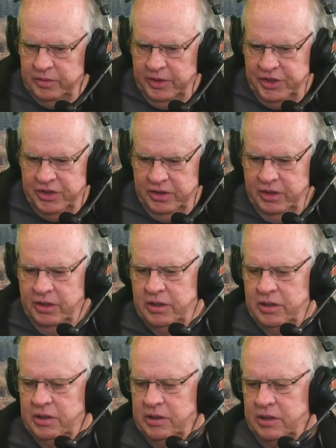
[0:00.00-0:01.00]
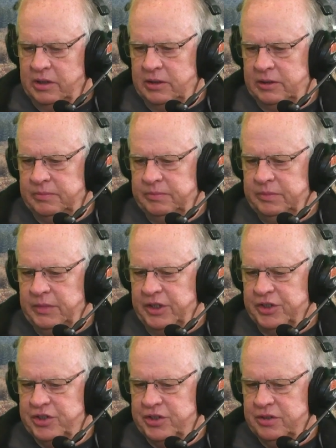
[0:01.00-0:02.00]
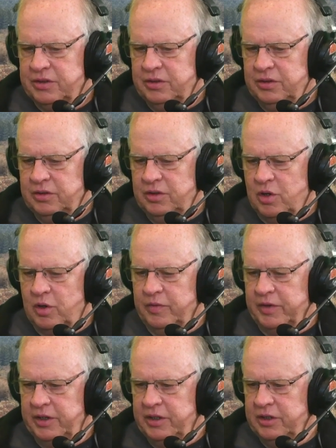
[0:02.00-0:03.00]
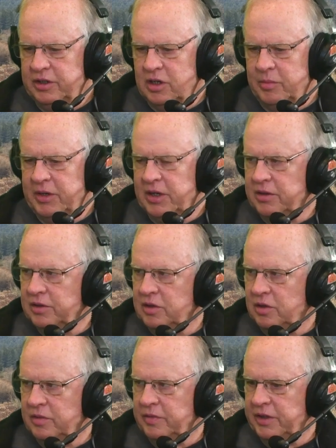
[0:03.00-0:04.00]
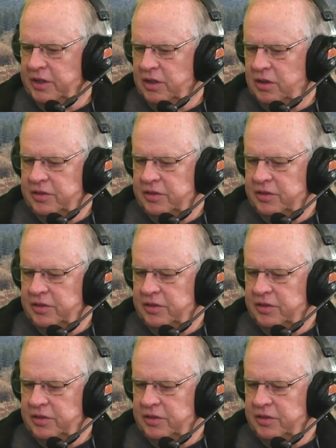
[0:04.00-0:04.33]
reason is COVID and coming out of COVID and all